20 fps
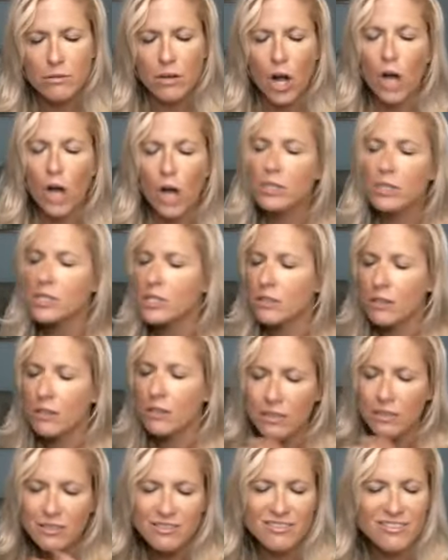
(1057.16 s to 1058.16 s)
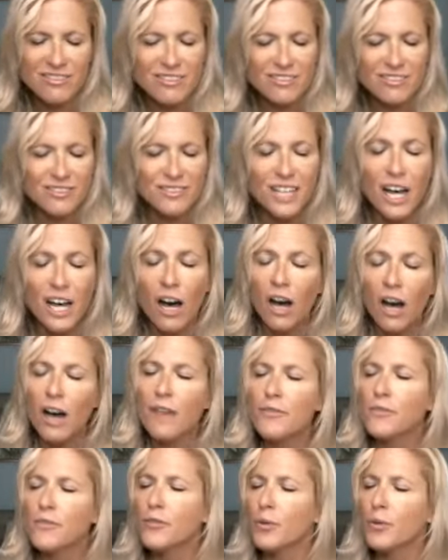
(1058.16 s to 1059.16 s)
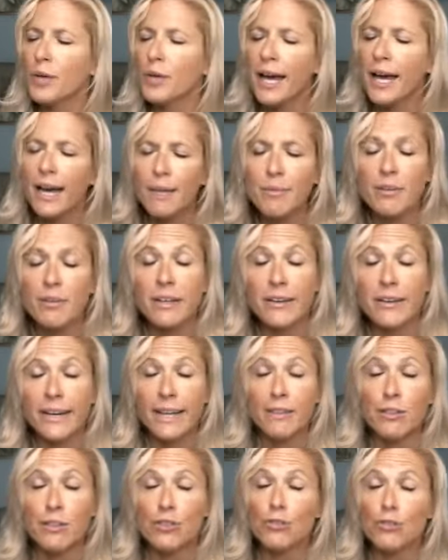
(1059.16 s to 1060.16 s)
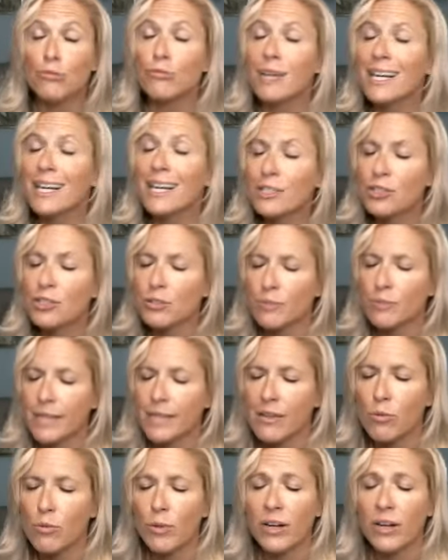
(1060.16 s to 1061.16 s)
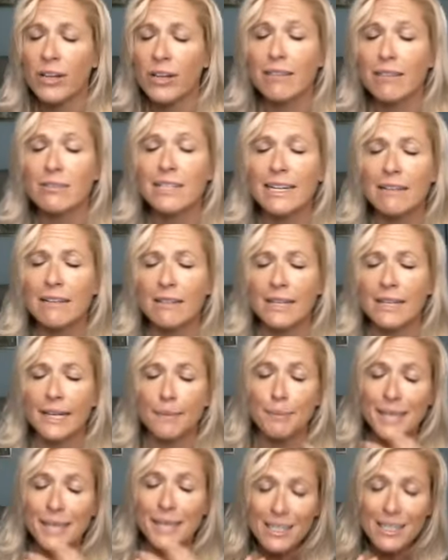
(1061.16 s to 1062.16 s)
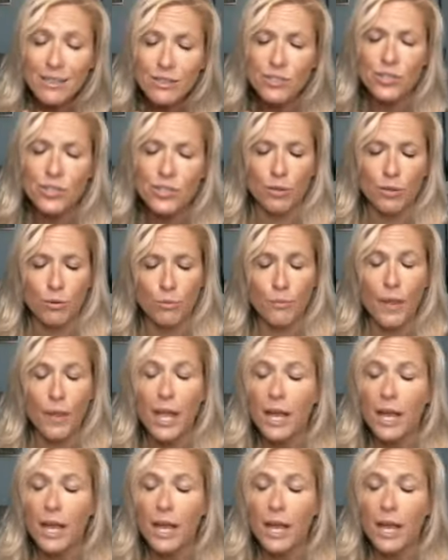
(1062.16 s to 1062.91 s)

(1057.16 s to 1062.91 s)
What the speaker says: arsenal of the vocabulary and the directory that we are now dialing up into,